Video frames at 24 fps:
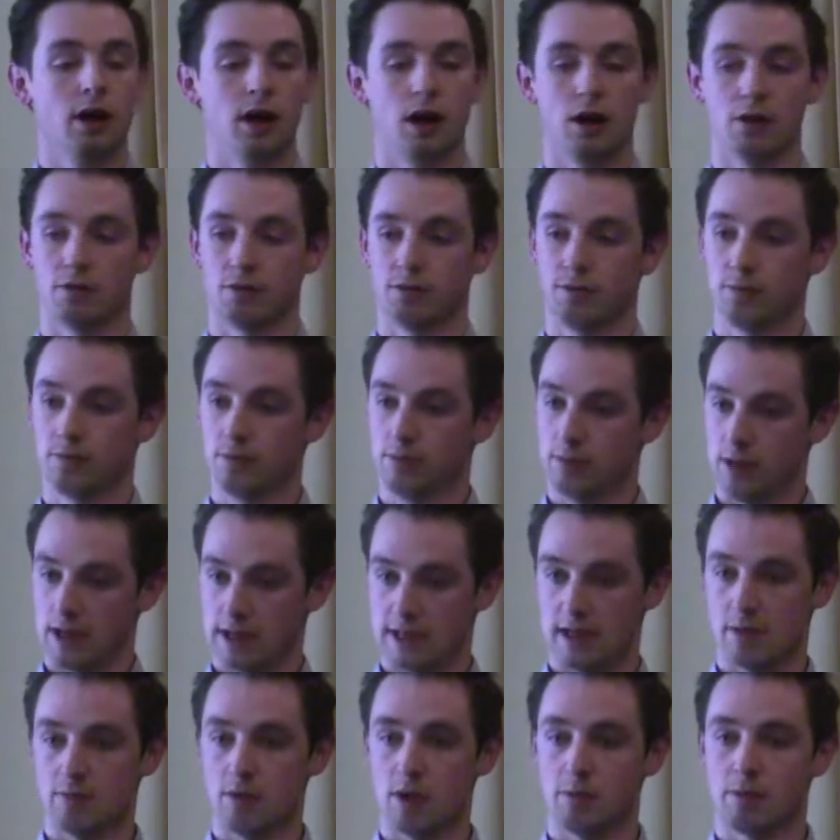of
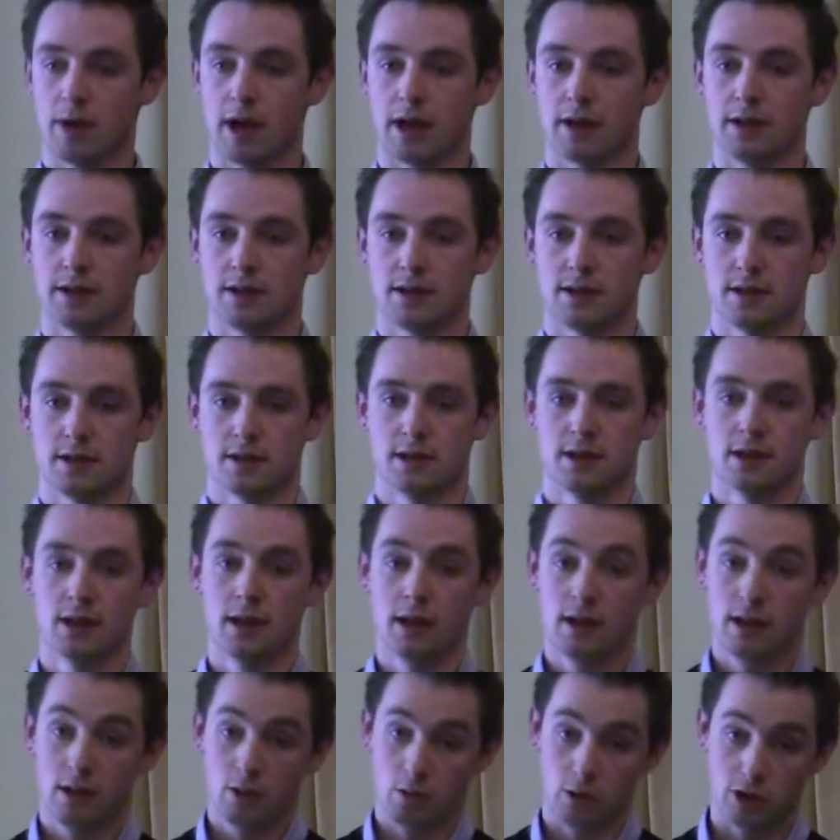assembly practices
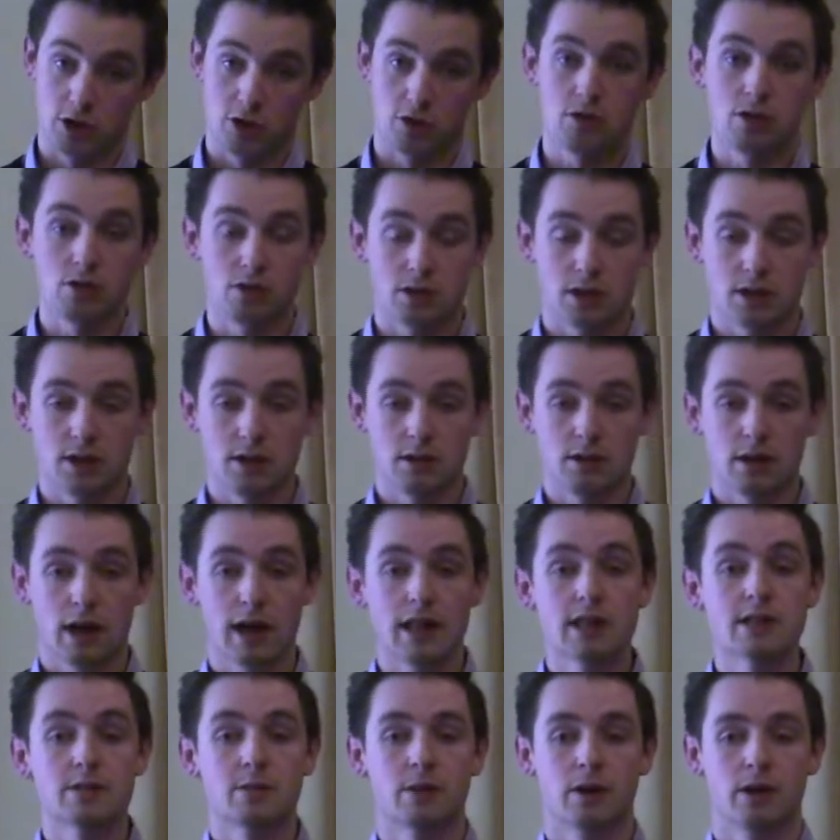which you see
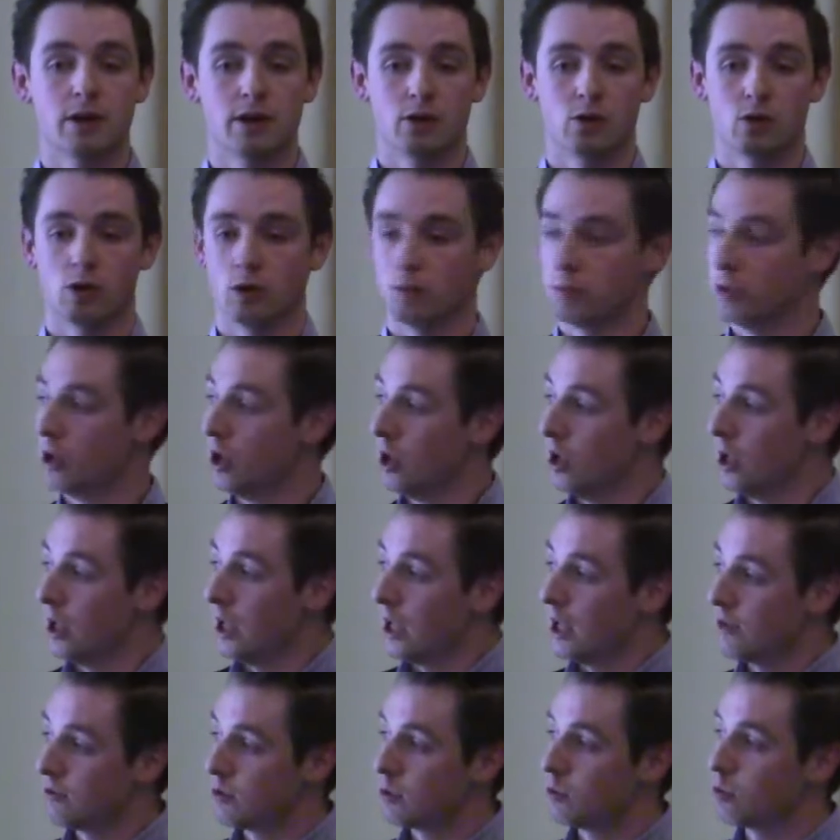elsewhere in Europe,
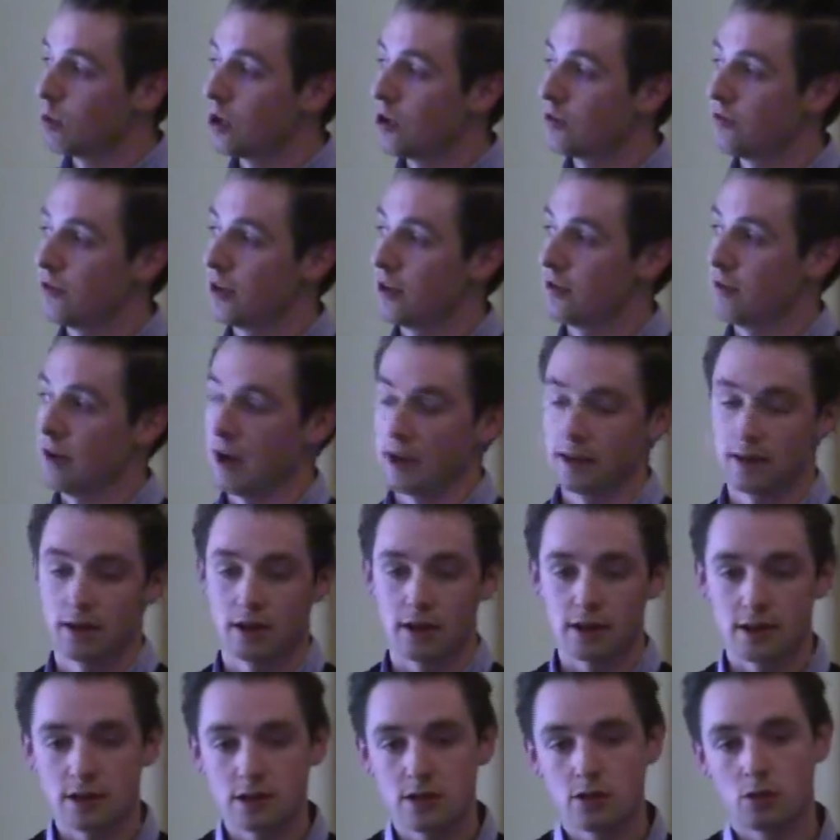if it weren't for the fact that
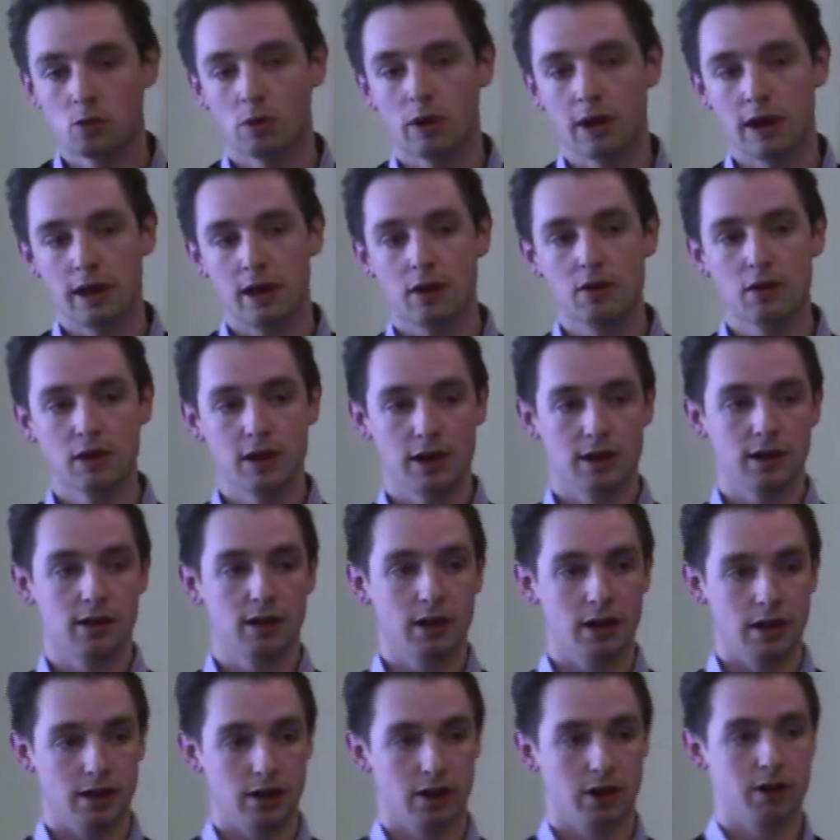it's so early
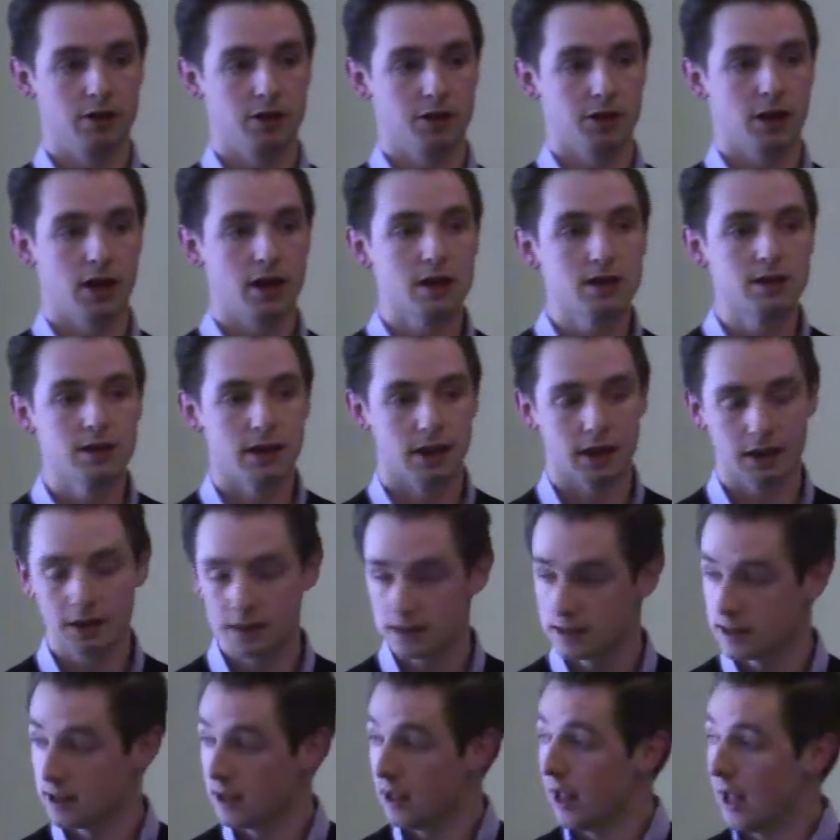in an Irish
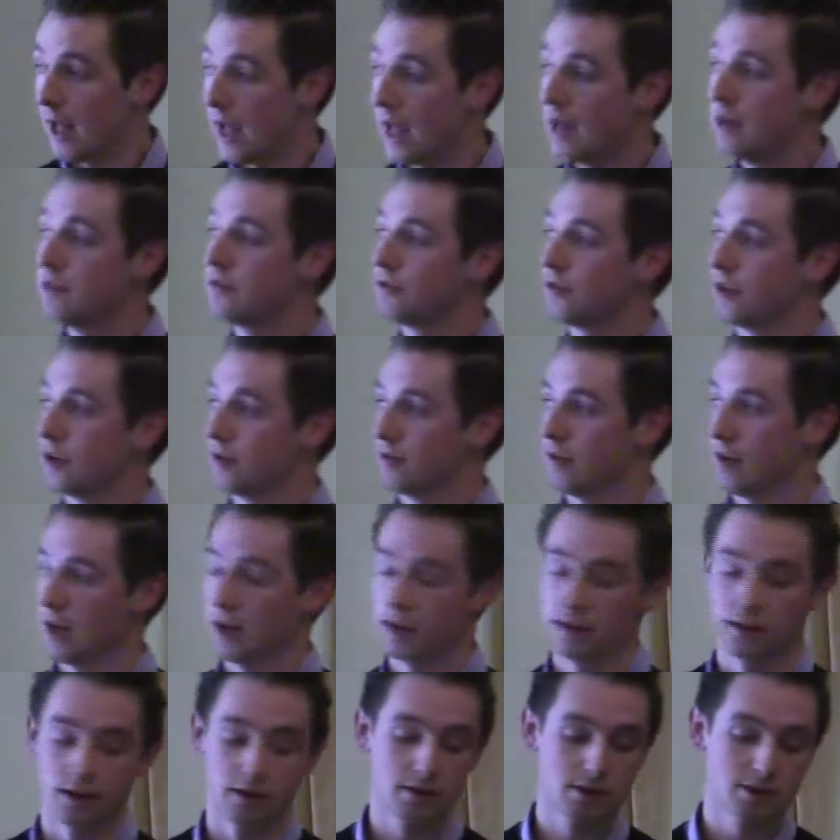context, and for the
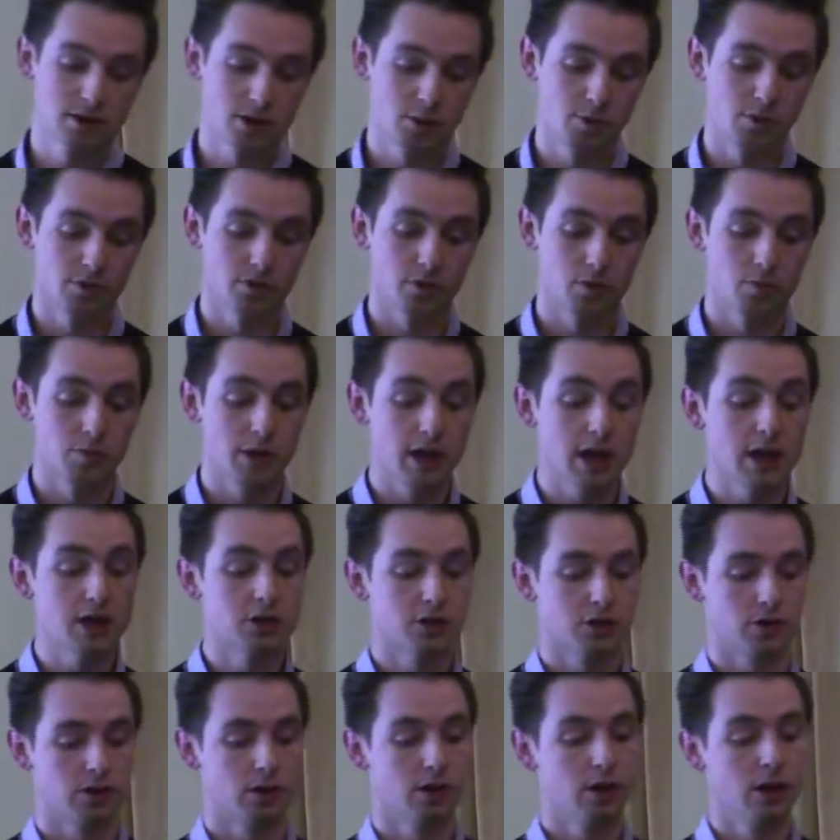fact that some of the
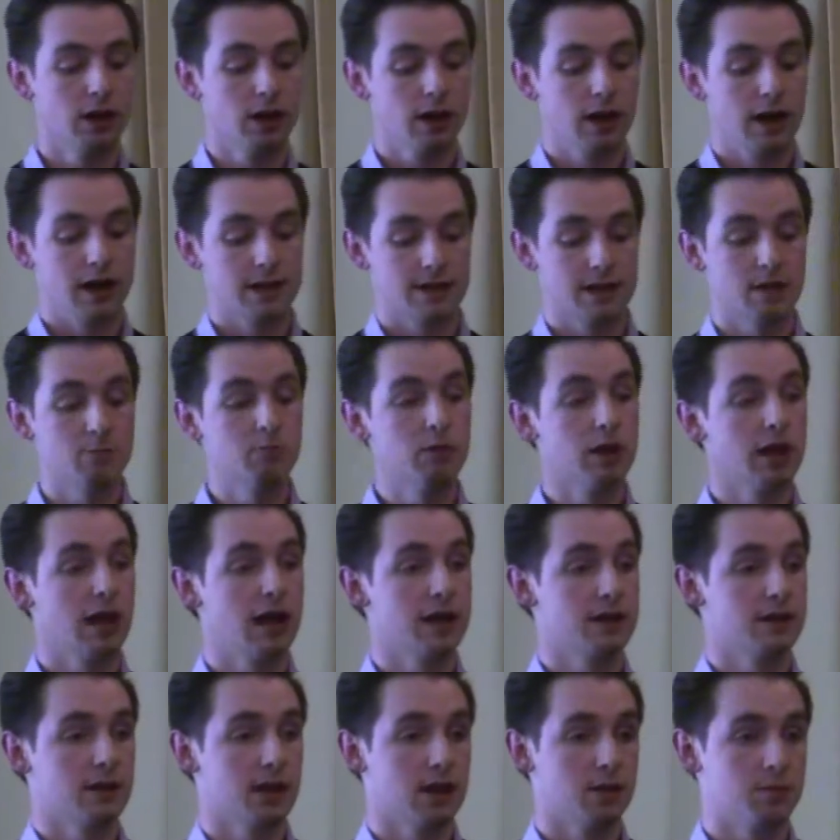major assembly
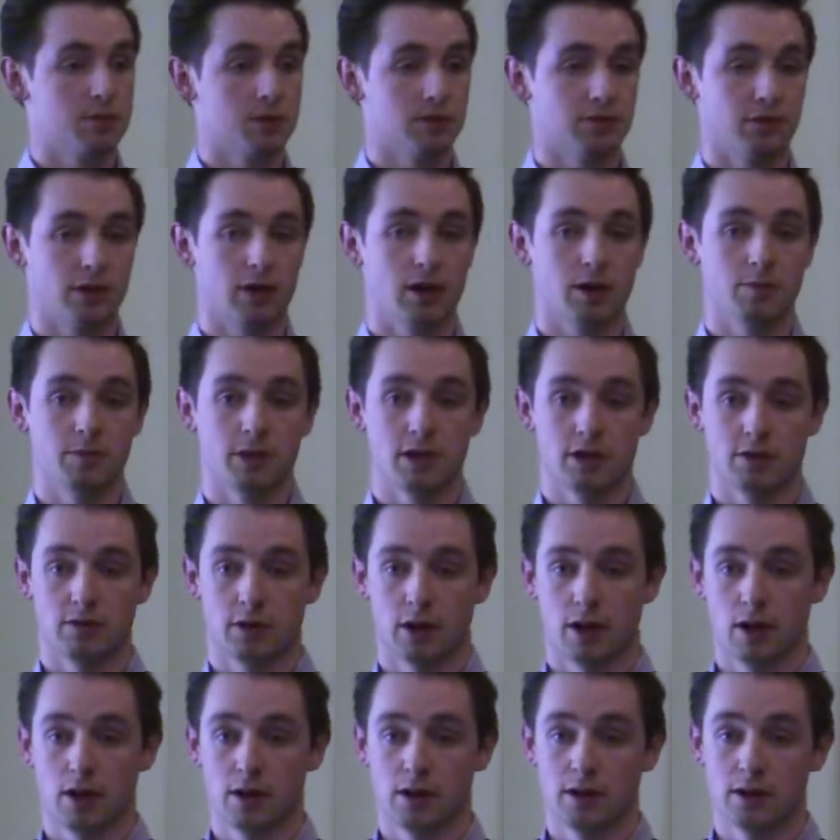landscapes of early
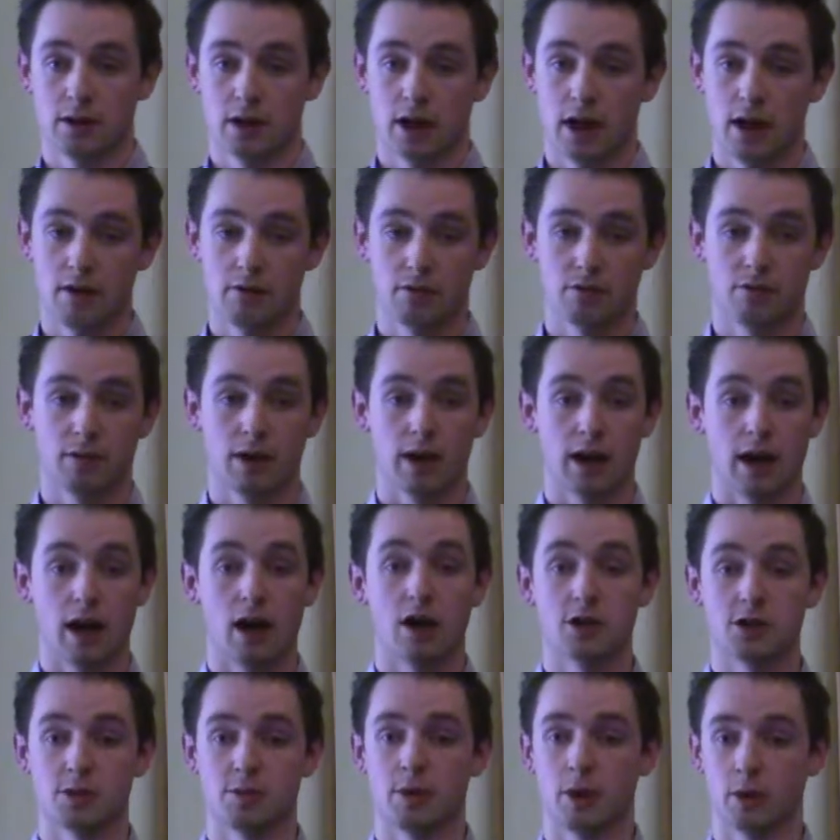medieval Ireland have a
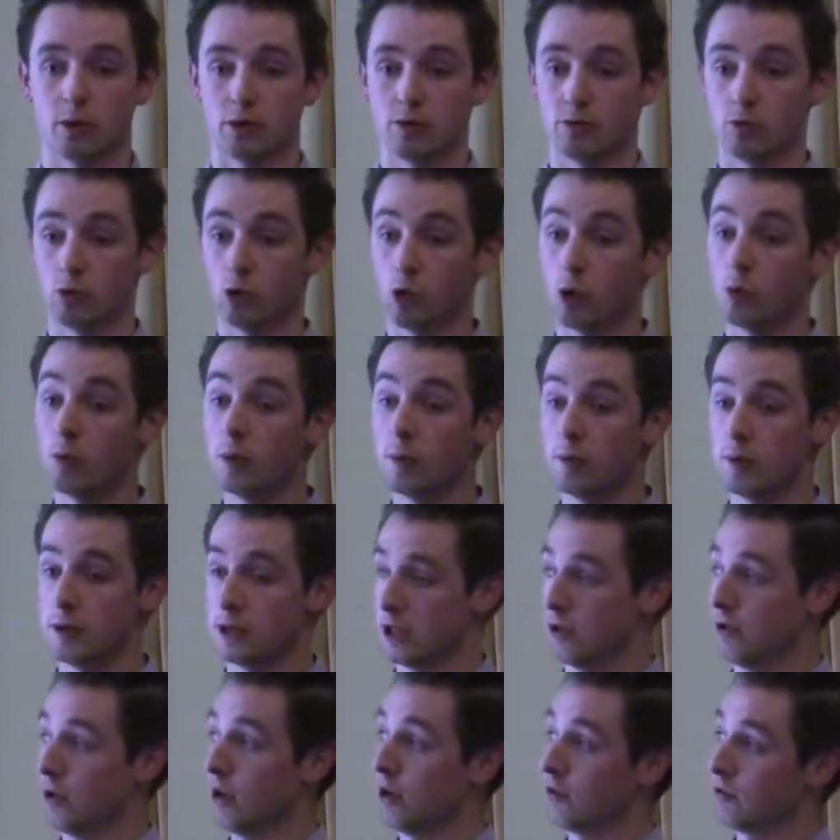large amount of Roman
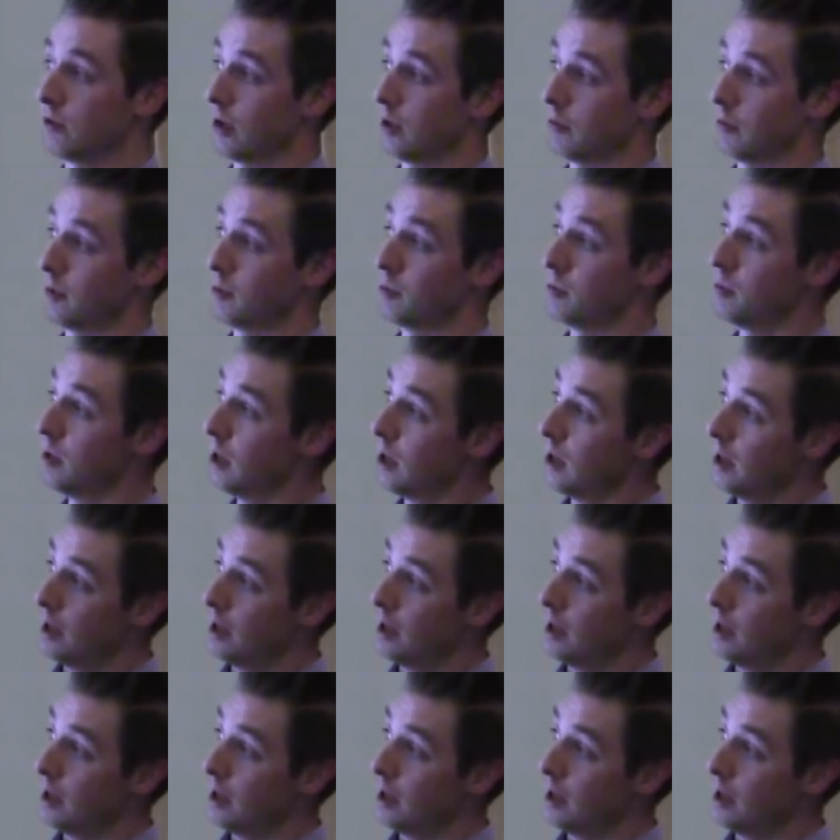material from them.